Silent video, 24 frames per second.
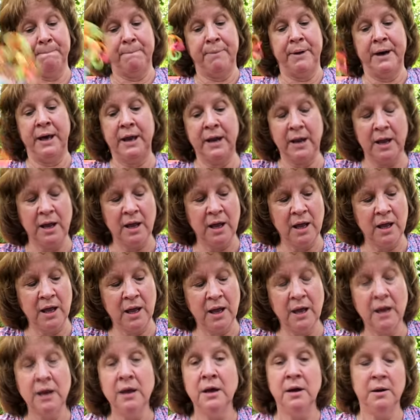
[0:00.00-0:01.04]

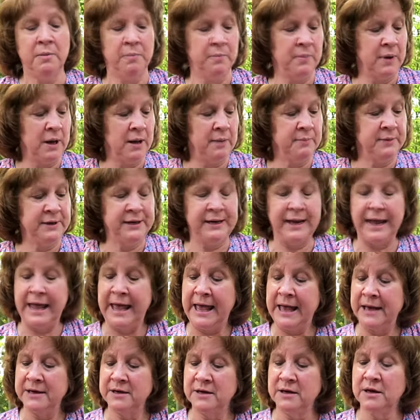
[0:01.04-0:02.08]
ta-da, mom and
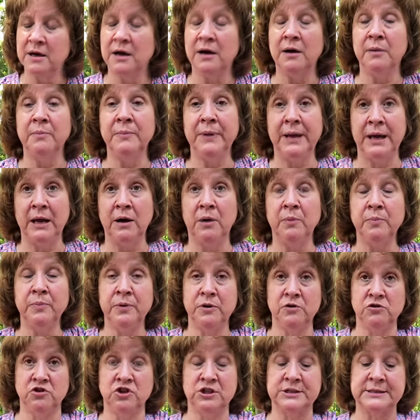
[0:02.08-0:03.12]
dad to come
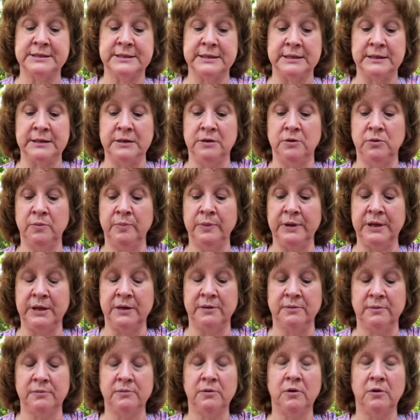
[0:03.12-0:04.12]
help you just a little bit,